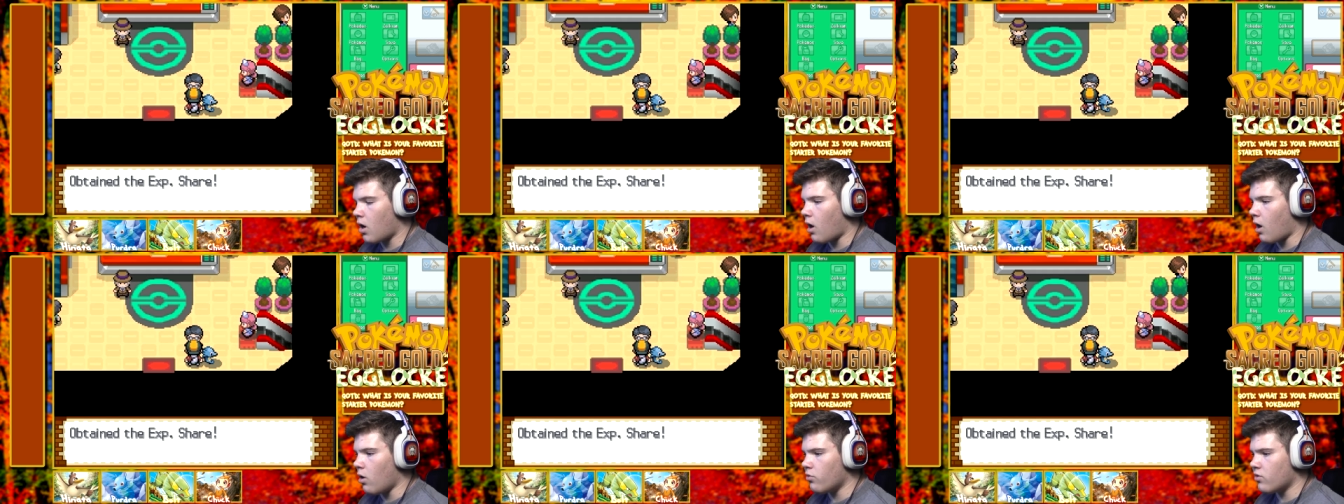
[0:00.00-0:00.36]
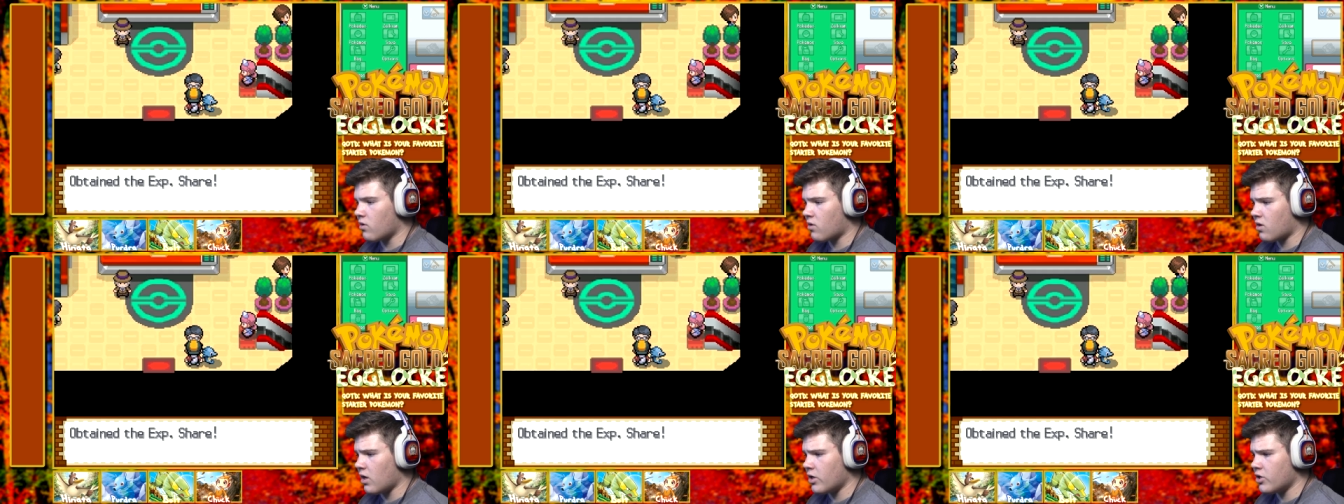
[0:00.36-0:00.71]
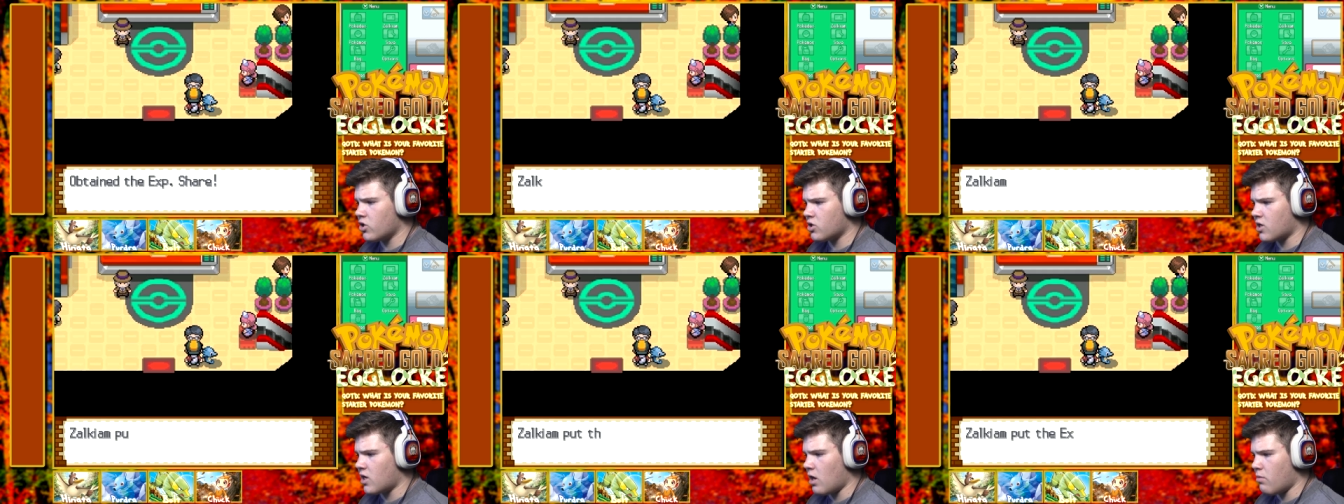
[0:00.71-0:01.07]
Oh, this guy
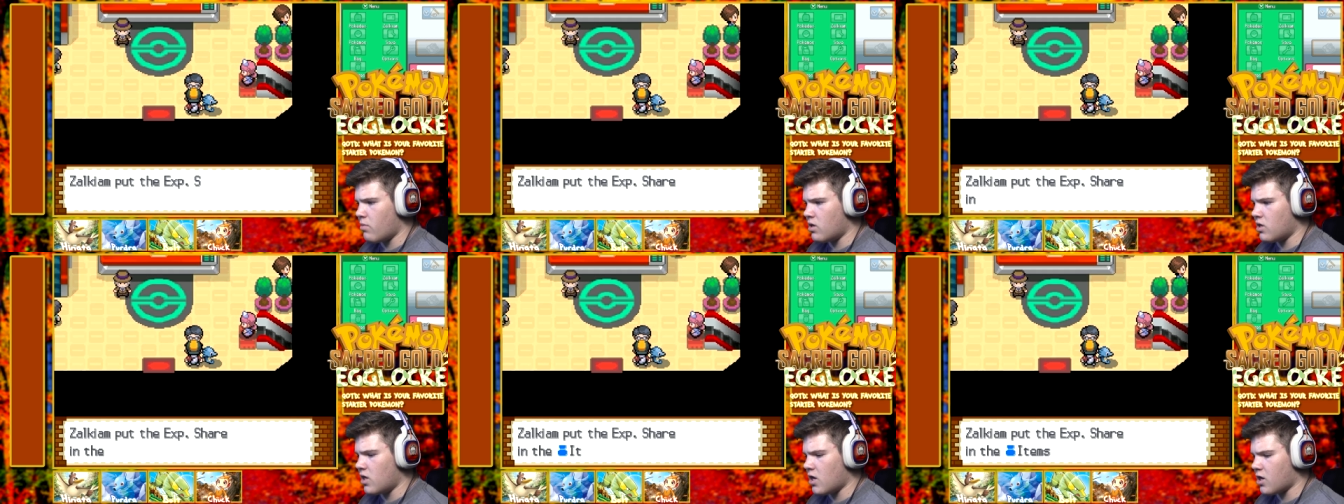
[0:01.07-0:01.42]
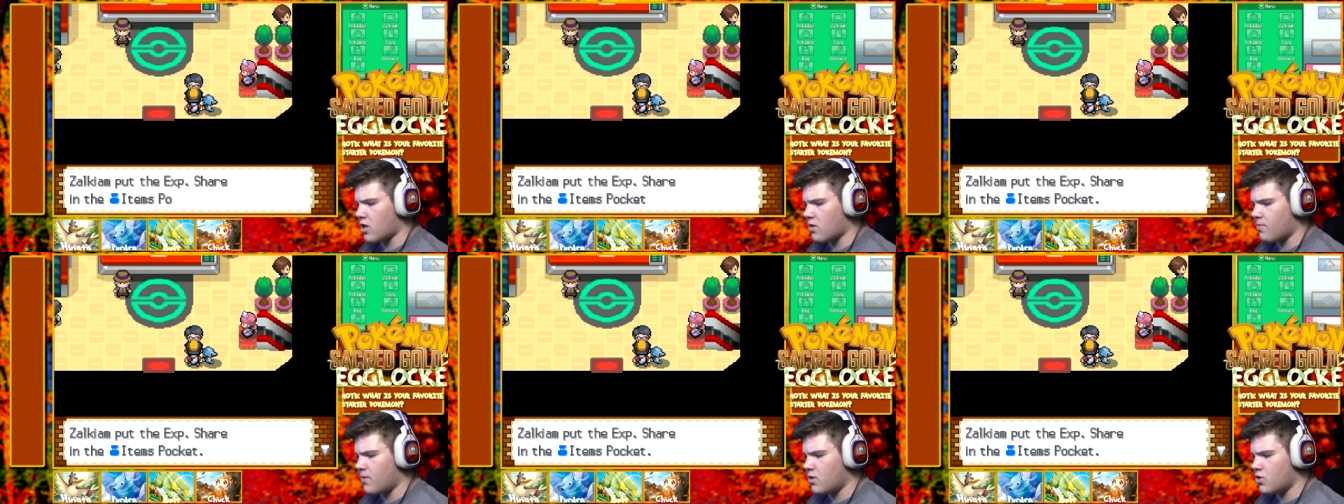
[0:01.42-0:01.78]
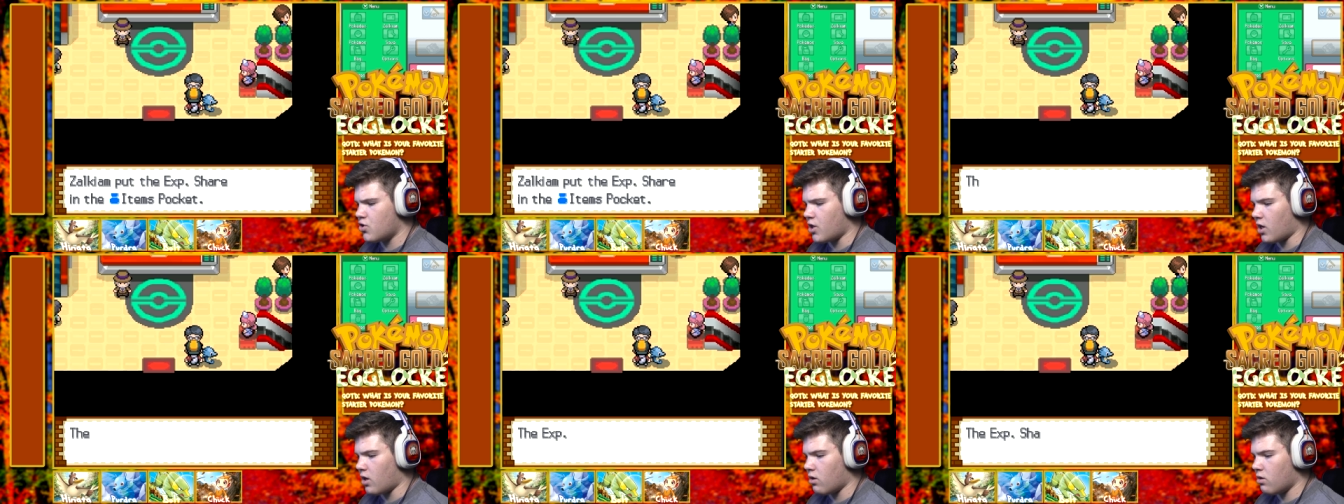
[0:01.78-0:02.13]
just gave me the XP
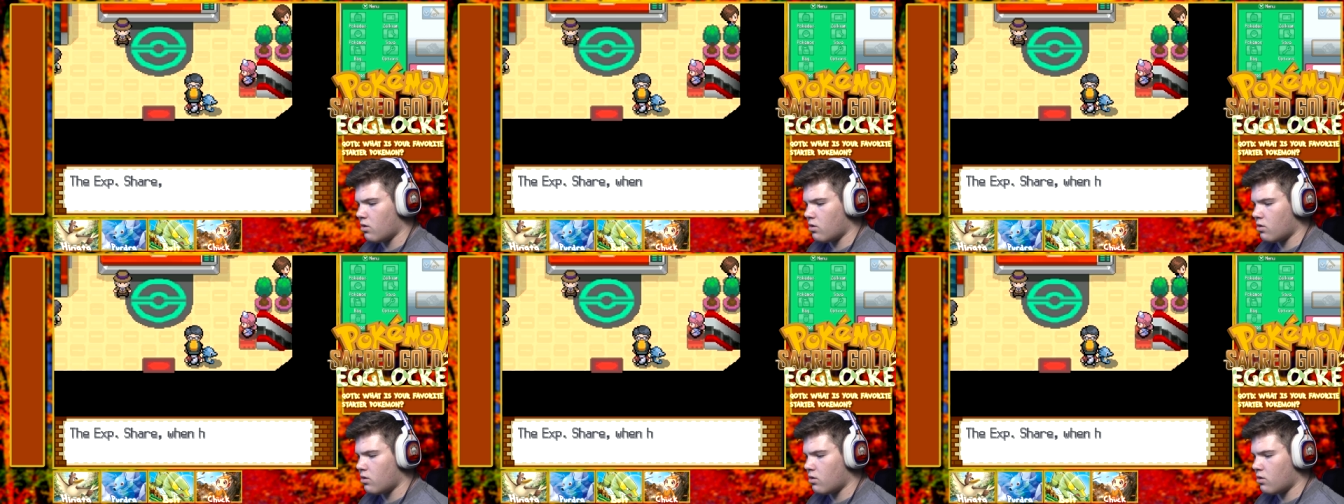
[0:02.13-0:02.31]
share.